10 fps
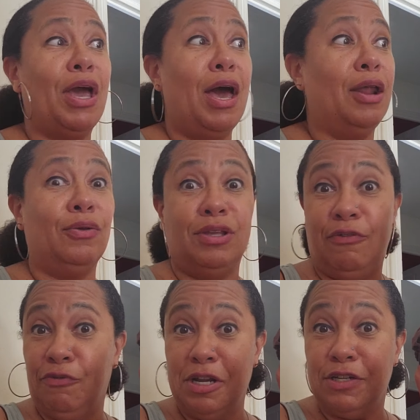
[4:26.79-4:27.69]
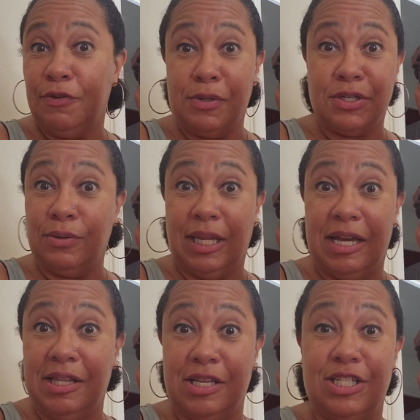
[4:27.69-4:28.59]
I don't think French folks are going to
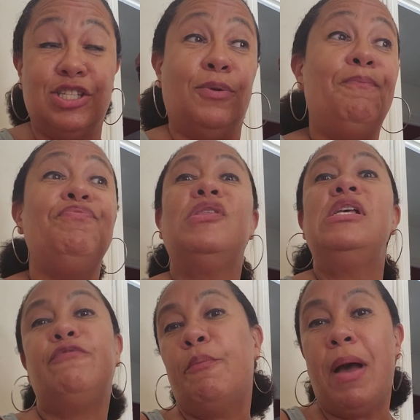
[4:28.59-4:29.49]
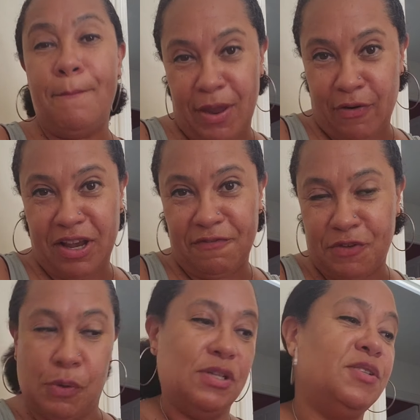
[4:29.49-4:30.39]
like this. So these are from my American
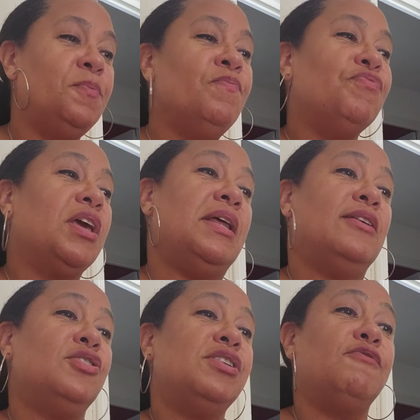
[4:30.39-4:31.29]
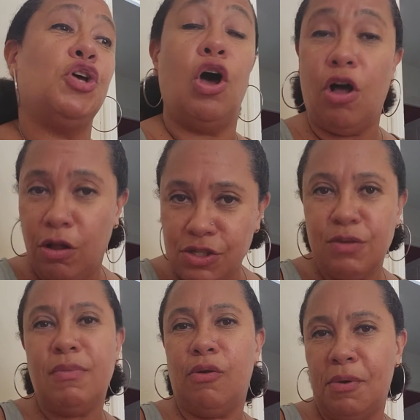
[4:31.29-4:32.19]
folks. And I'll just have to
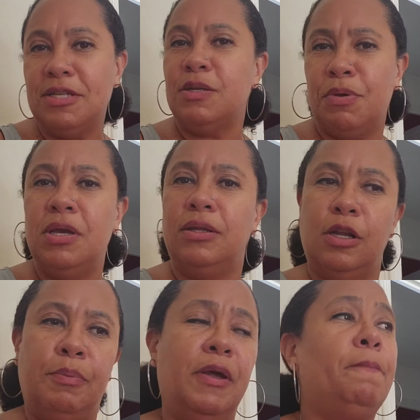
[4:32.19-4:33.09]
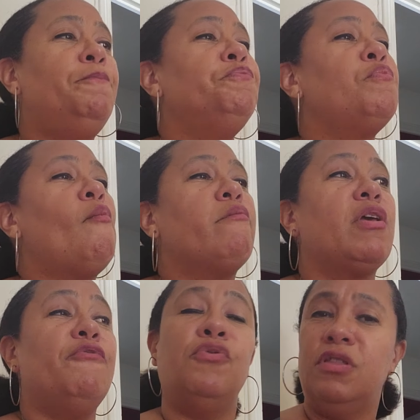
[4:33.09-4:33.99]
alter my recipe a little bit
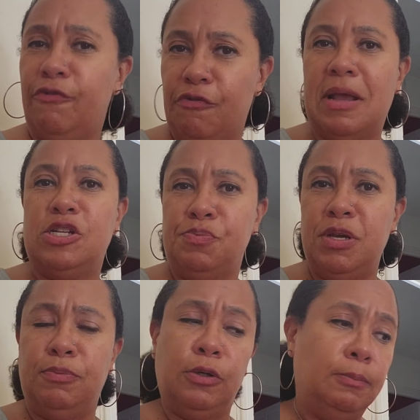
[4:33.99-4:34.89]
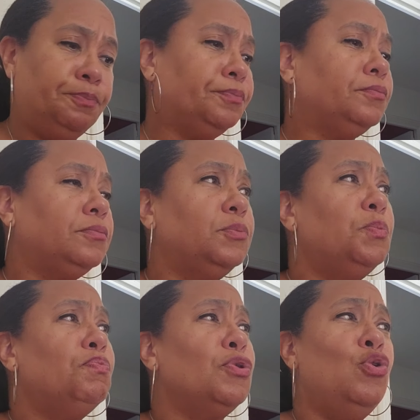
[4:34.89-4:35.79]
for the French people
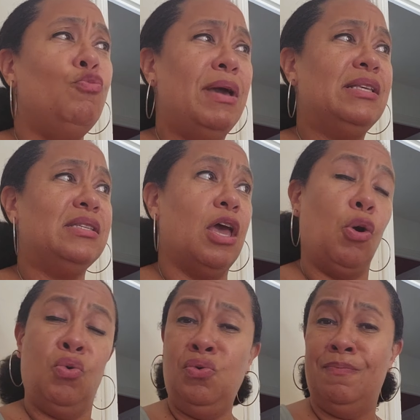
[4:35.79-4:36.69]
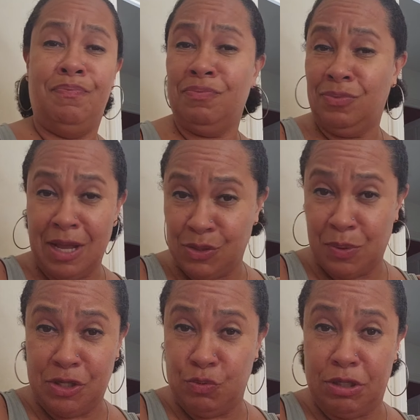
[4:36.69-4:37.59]
who may say, ooh, that's
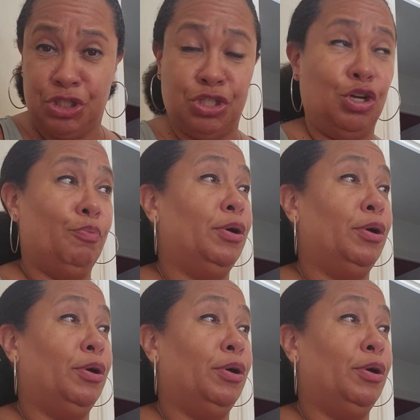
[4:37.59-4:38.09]
way too much sugar.